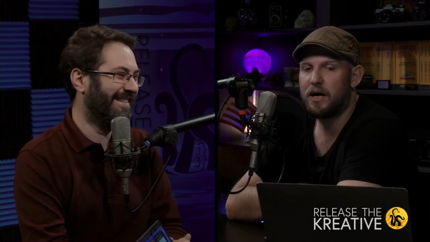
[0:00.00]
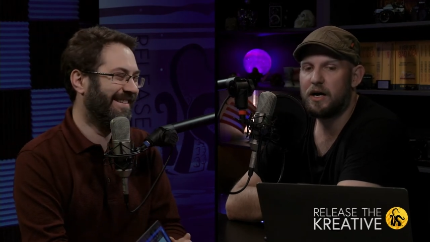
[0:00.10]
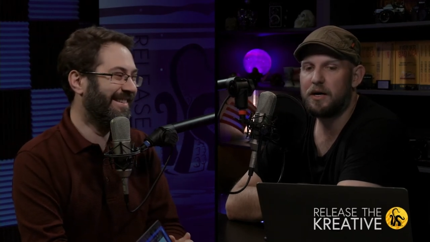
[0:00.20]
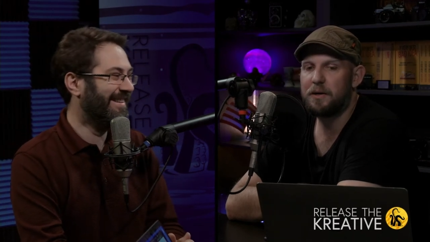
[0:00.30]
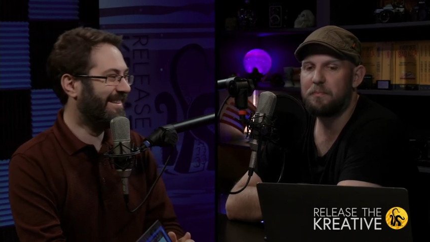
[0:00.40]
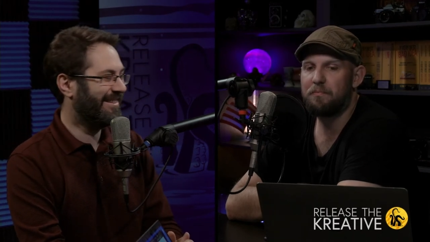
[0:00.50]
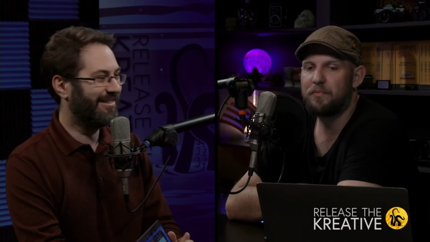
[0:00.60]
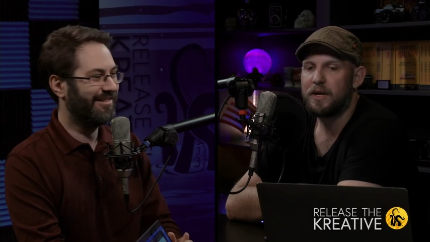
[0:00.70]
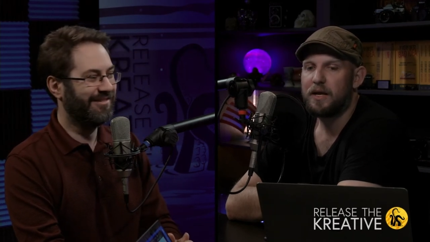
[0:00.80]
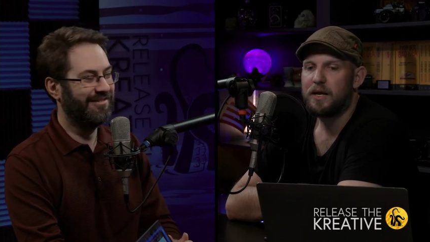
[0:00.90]

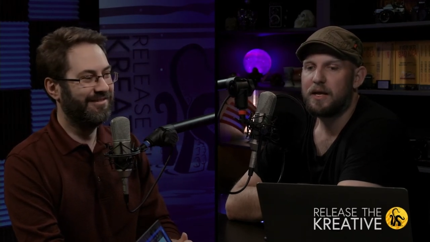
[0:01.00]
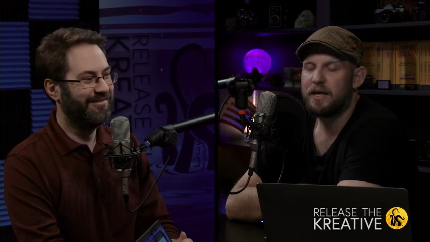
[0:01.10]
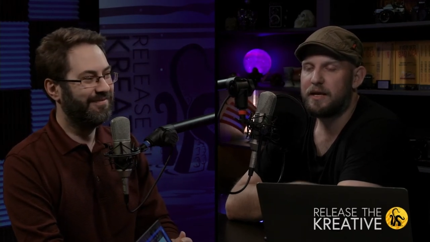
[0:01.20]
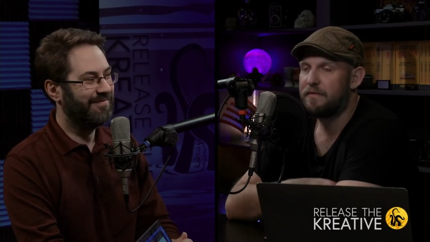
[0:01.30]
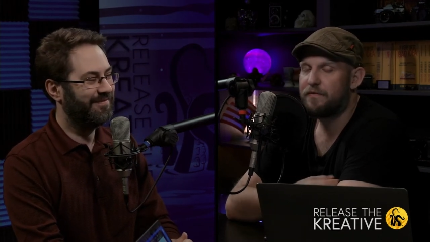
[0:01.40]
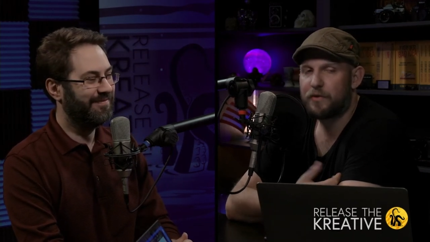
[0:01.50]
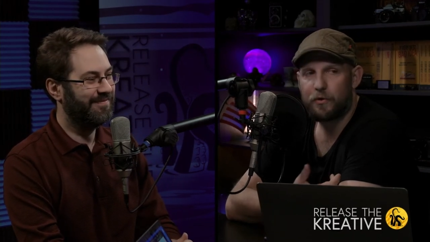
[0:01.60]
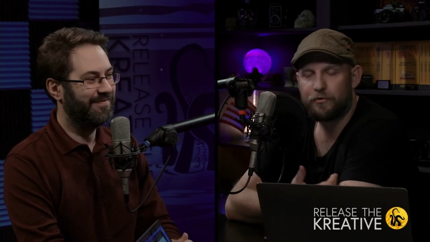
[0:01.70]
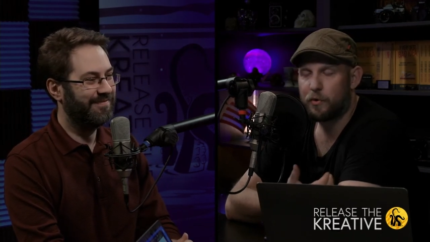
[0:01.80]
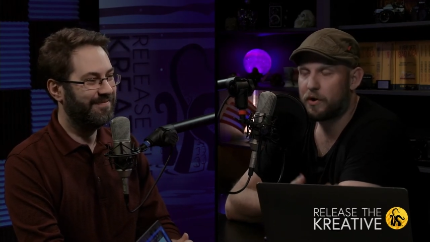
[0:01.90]
Speaker 1: Um, he, if, for
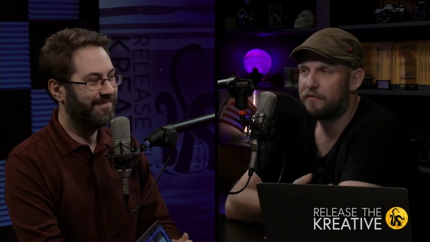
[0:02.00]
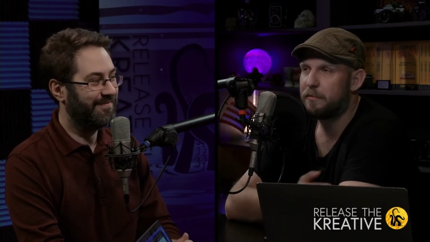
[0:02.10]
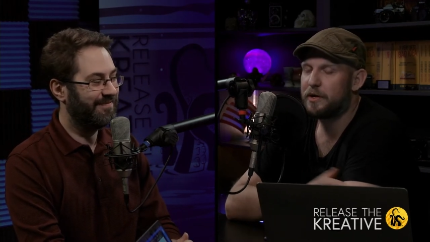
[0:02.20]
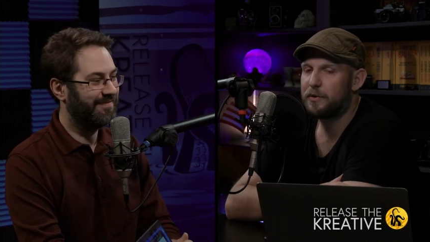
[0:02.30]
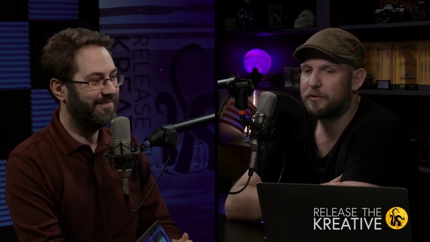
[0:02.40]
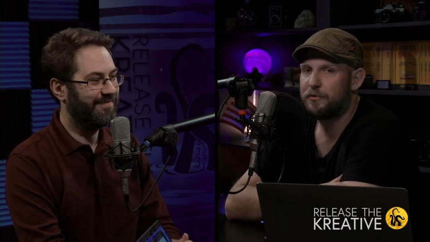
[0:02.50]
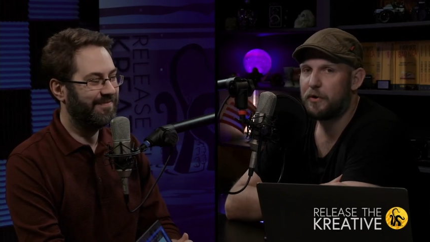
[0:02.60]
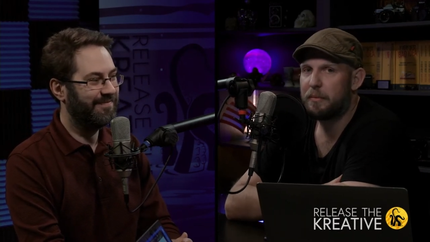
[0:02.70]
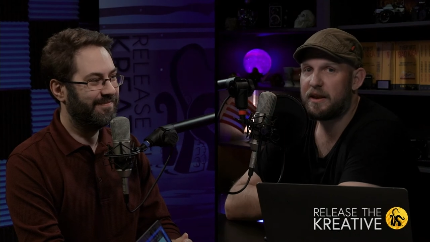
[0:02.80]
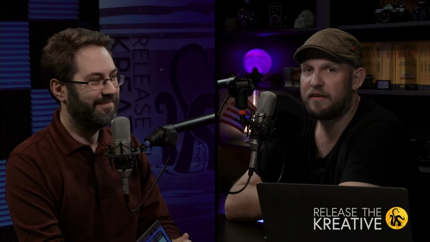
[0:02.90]
those who are unfamiliar with who
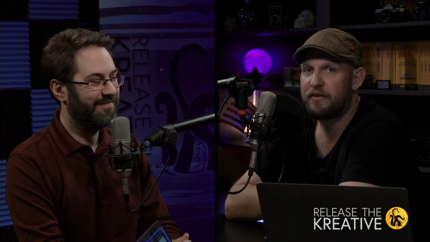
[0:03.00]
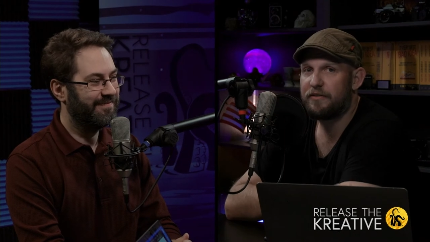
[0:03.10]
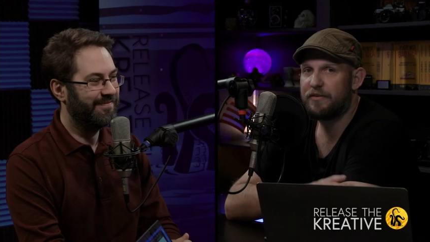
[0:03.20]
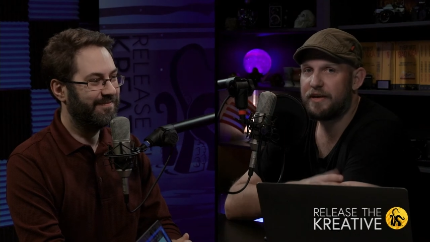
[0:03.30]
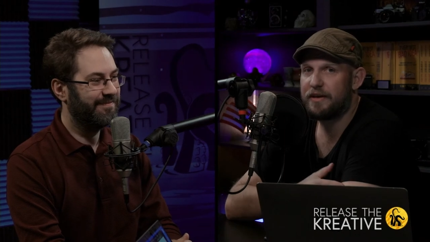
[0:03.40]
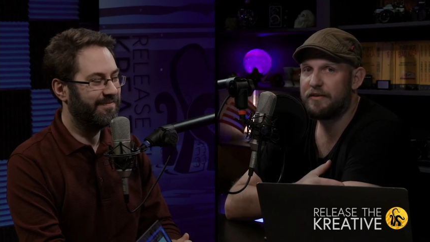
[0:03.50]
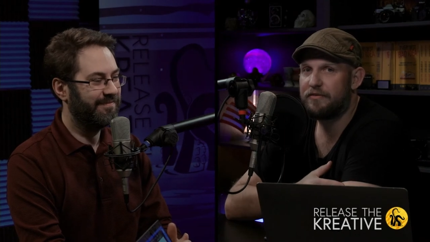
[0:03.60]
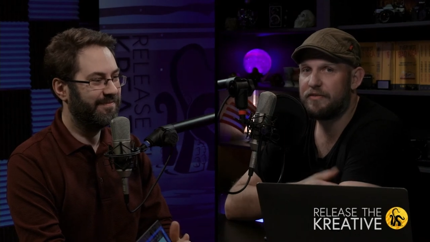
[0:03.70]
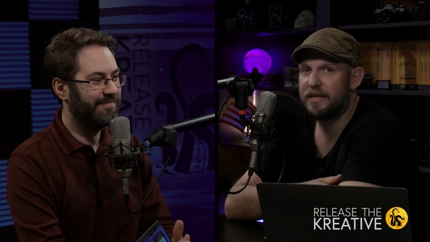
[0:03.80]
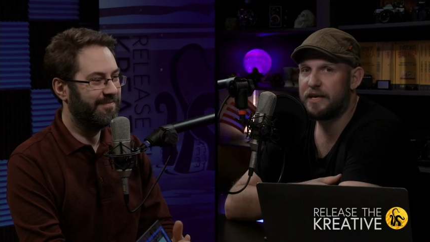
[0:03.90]
Tony Mendez is, he
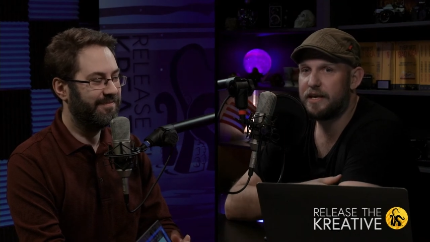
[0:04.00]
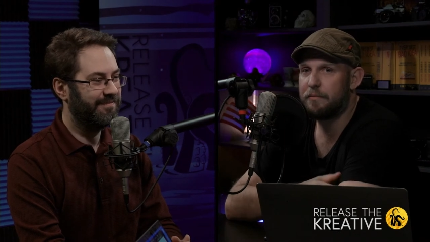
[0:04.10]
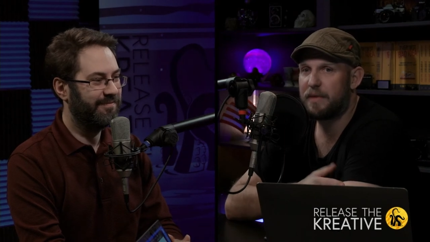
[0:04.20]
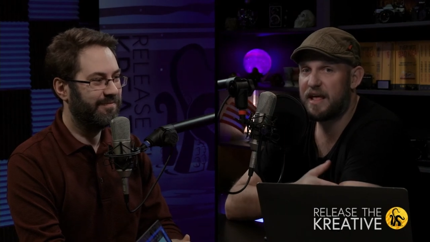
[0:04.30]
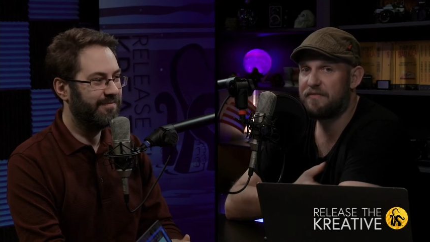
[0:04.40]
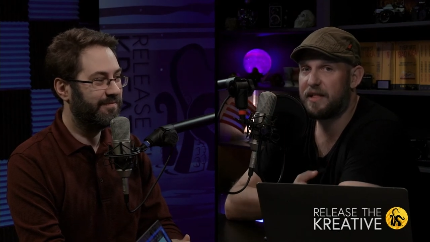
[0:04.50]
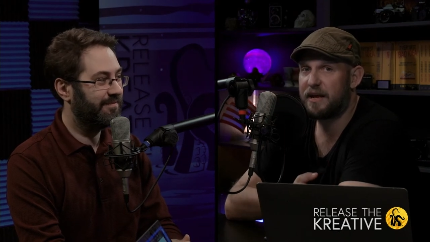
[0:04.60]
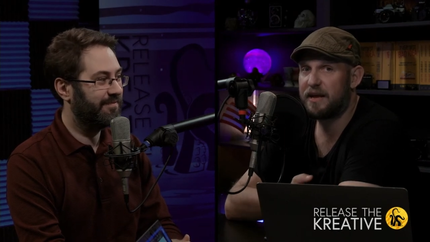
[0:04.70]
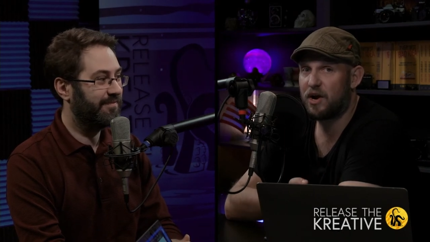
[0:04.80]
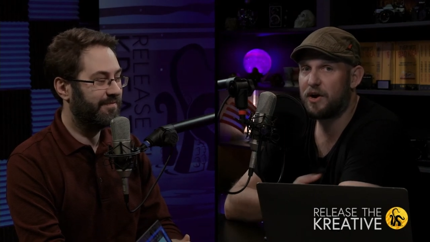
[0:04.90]
is the Ben
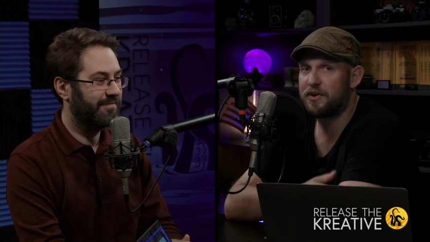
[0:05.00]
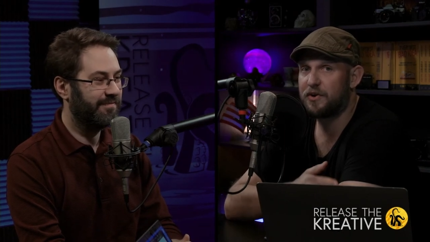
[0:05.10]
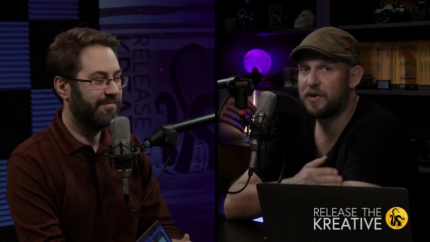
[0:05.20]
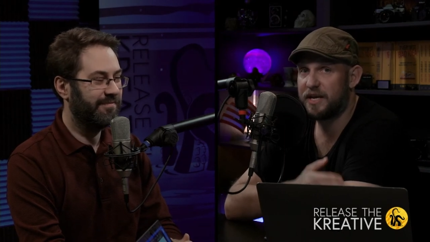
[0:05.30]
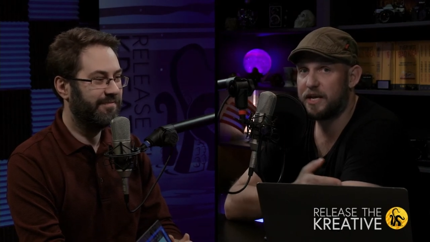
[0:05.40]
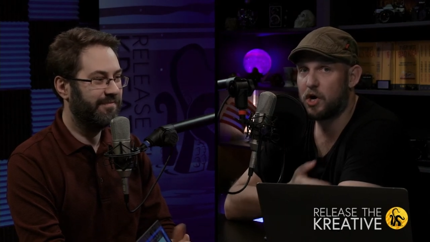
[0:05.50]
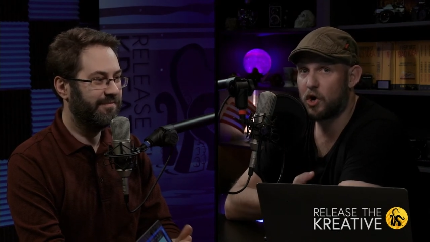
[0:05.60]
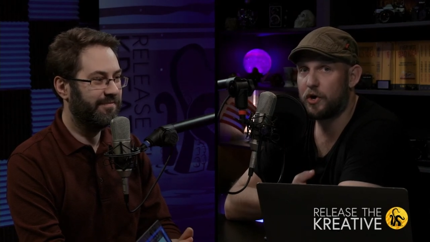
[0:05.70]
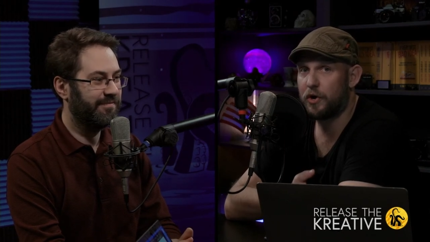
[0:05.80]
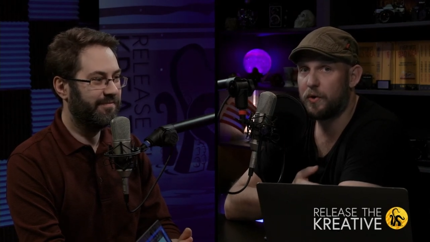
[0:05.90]
Affleck character in
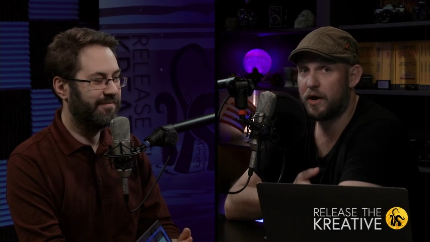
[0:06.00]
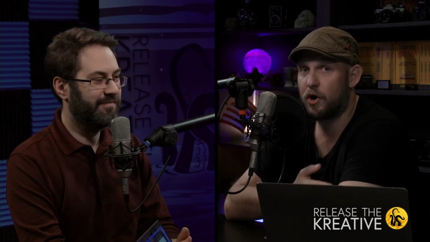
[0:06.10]
Argo.